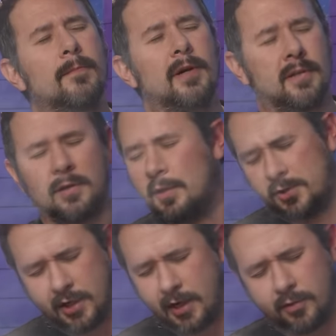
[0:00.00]
But in the
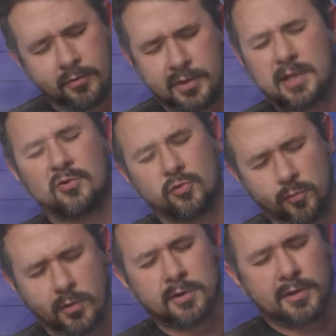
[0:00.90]
niche category, it's actually
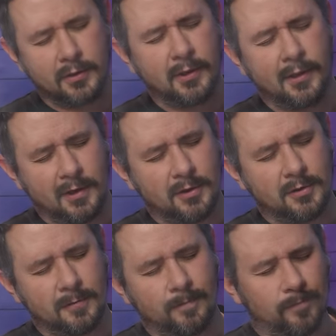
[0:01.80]
worse than the niche